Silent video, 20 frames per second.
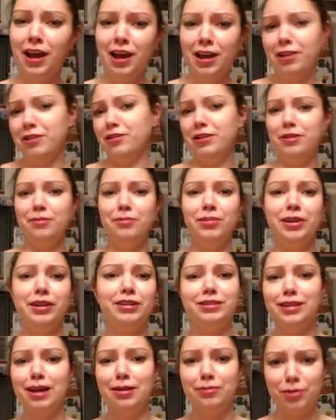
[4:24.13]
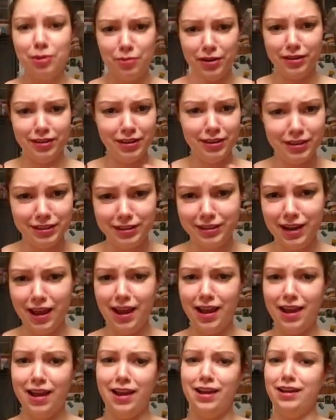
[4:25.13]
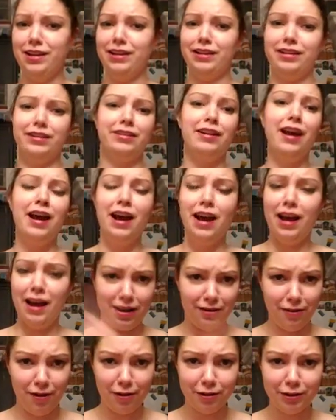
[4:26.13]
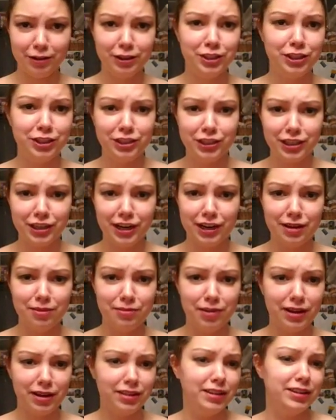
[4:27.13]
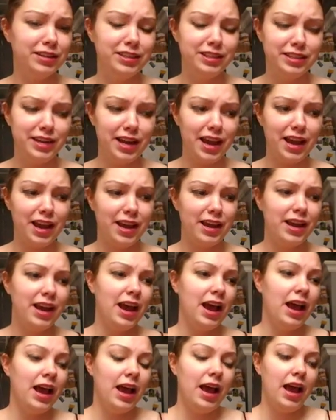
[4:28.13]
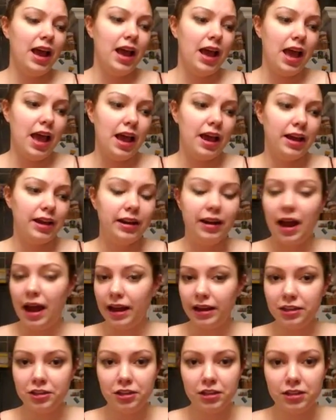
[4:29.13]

You need to be accepted by this day and have all your shit in by this day. And I